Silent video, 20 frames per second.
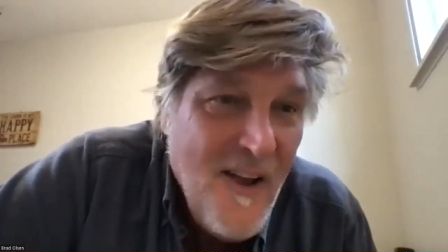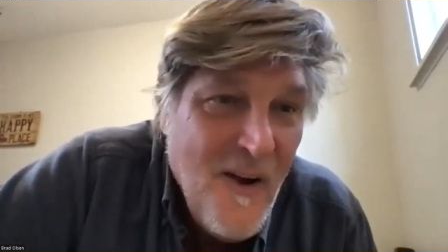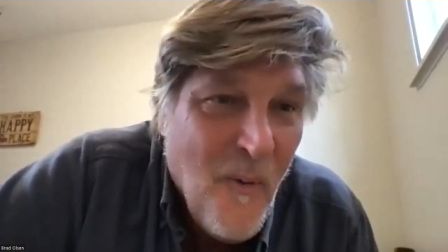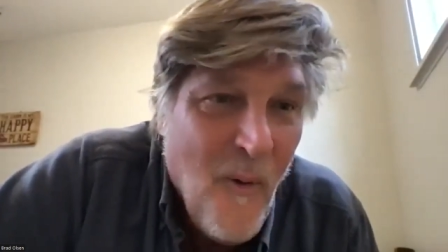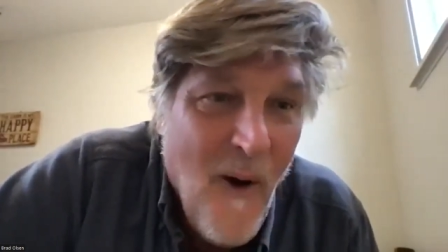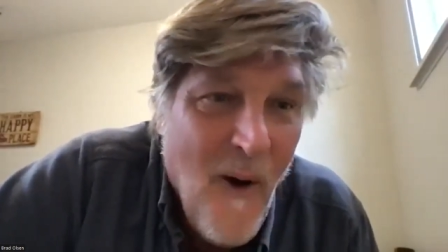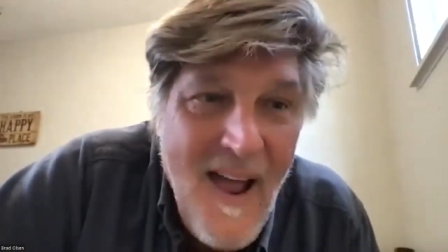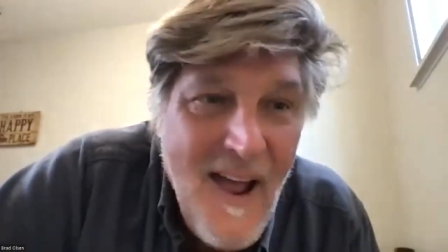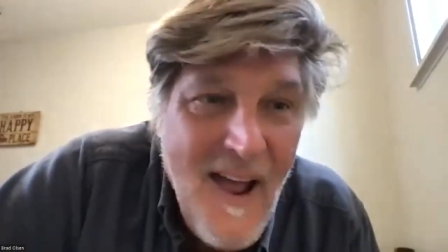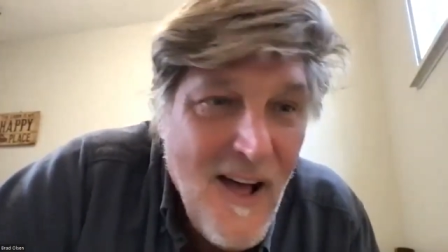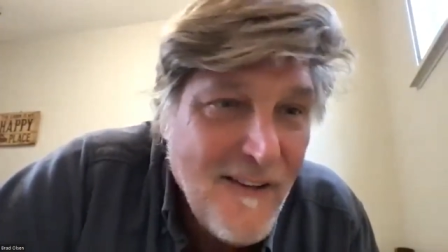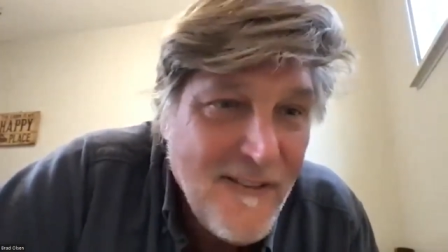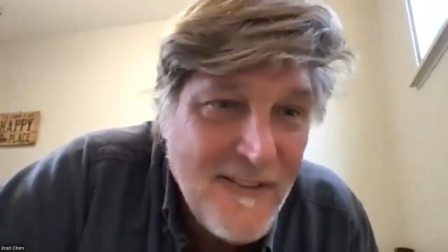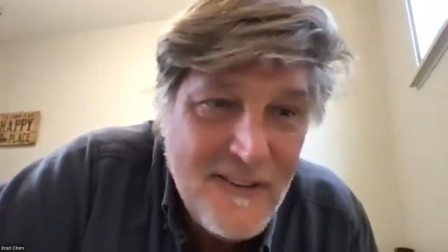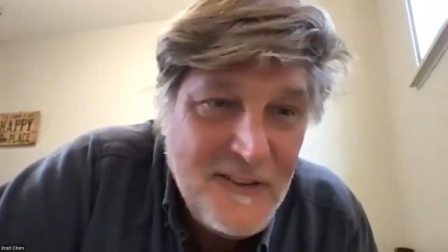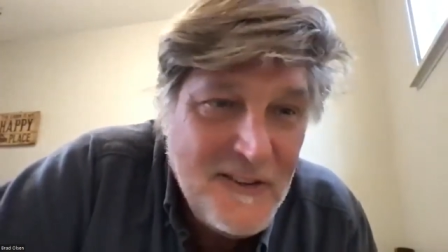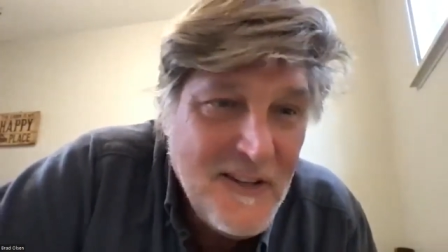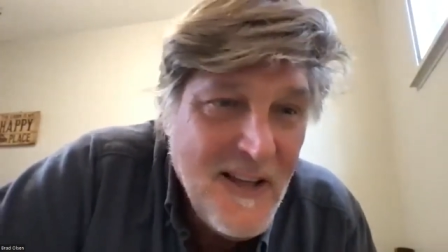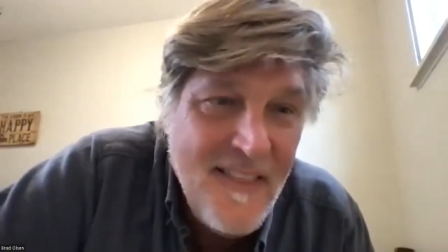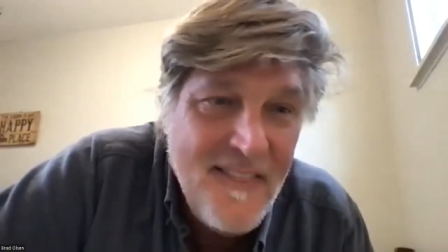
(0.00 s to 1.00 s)
Why all of
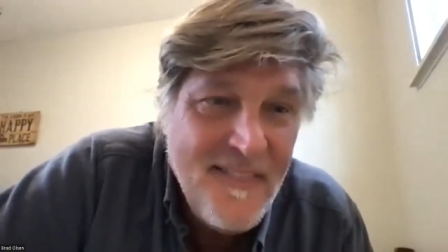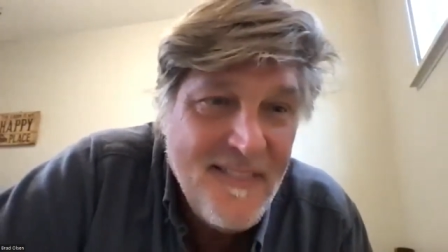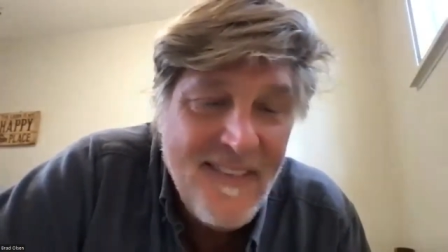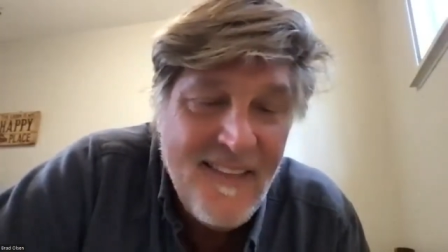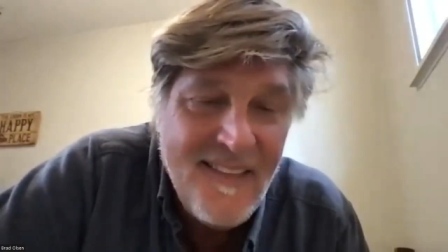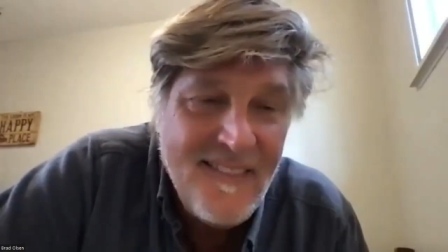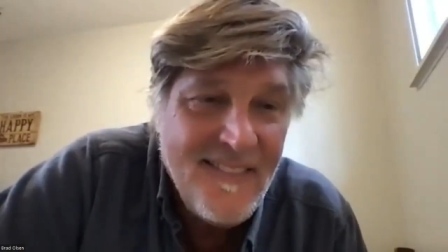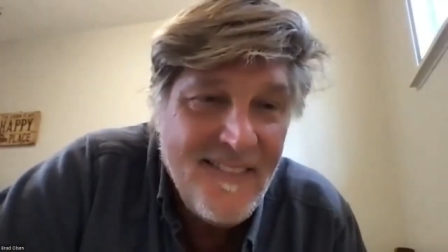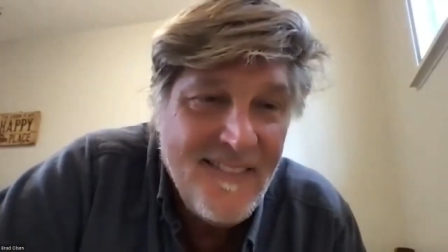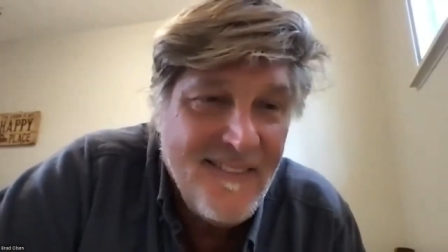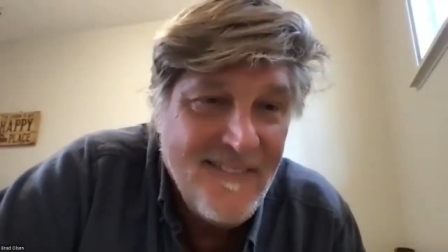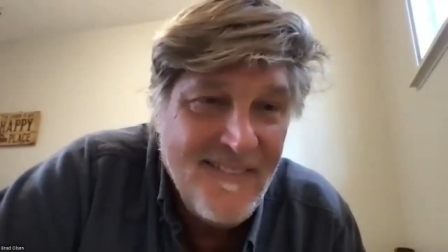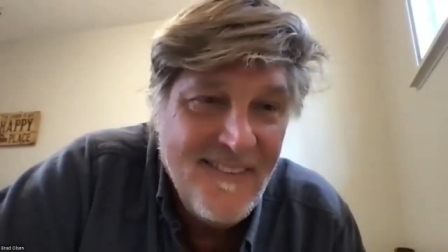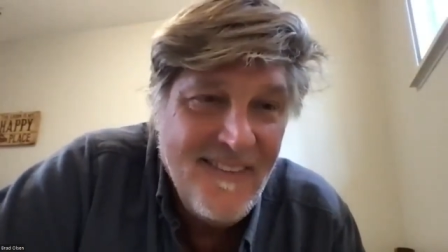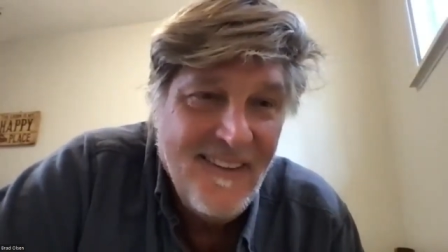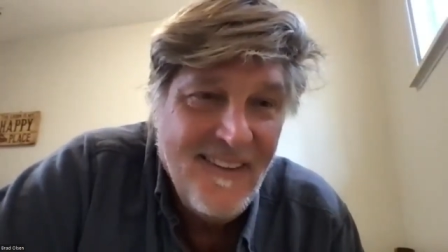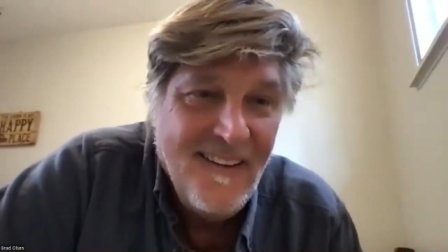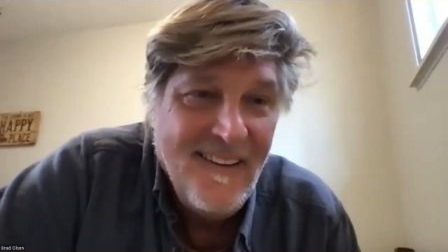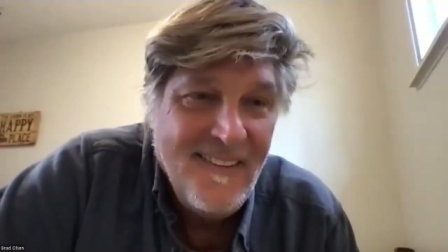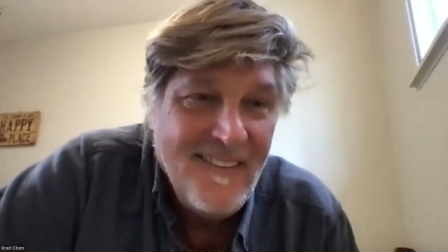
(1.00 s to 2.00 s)
a sudden that
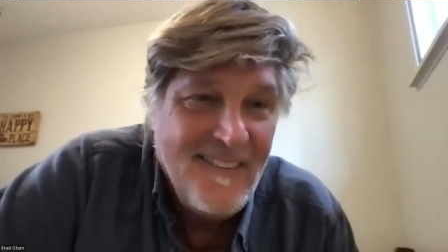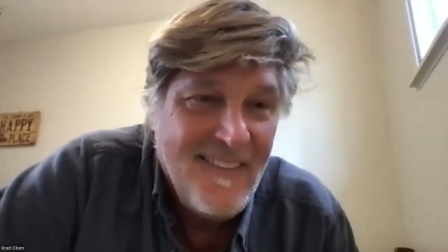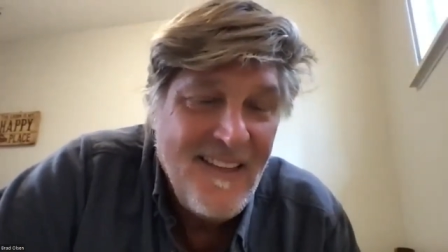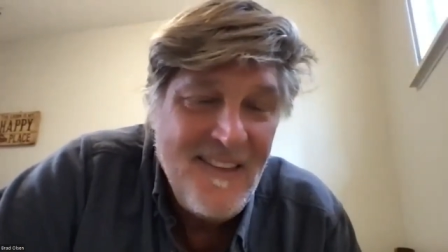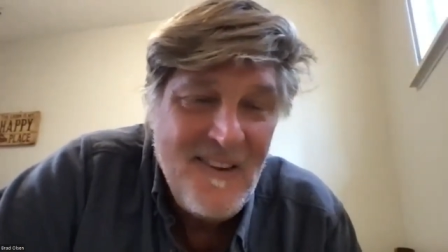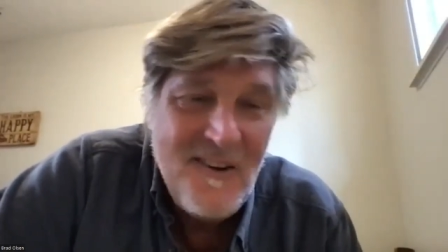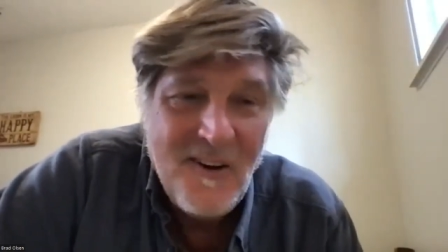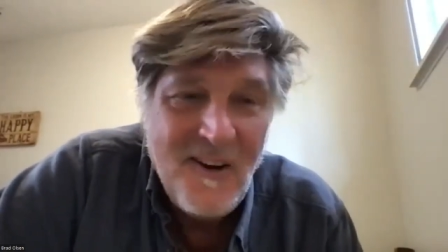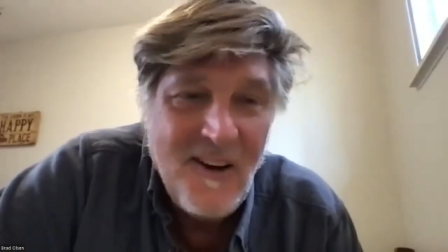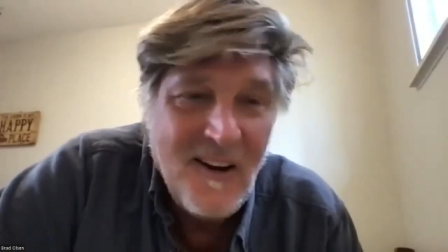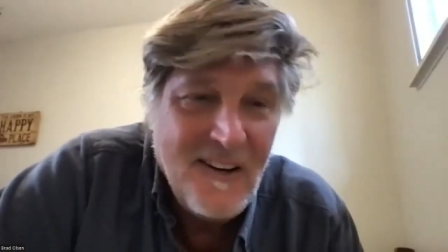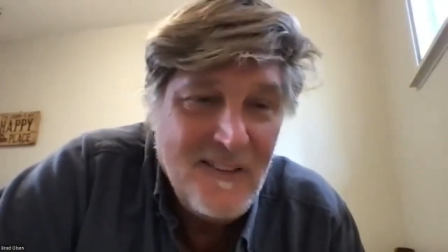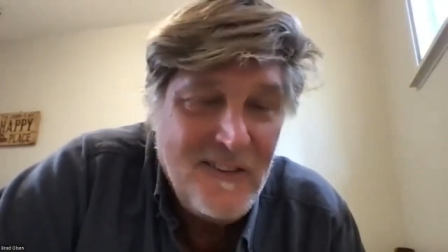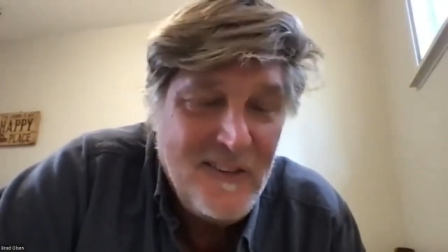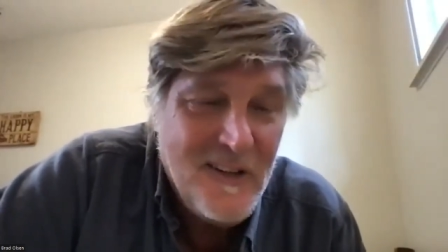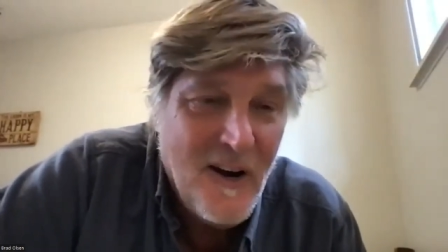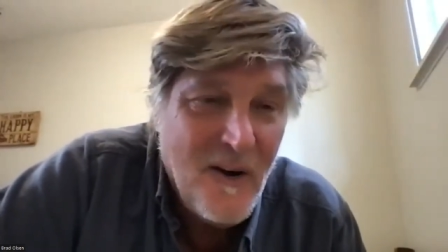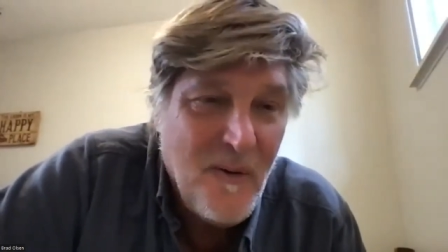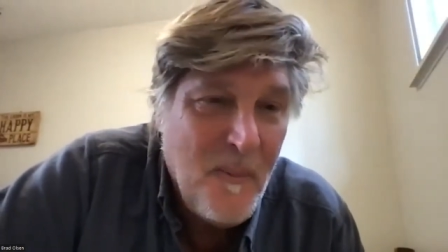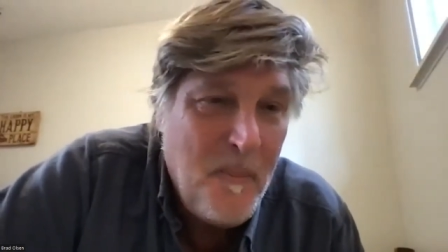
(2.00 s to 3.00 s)
that you're going to
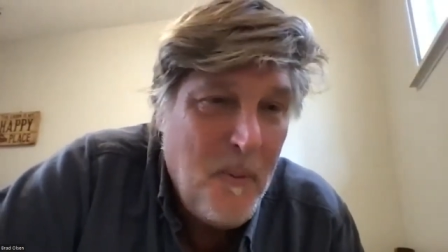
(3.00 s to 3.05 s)
start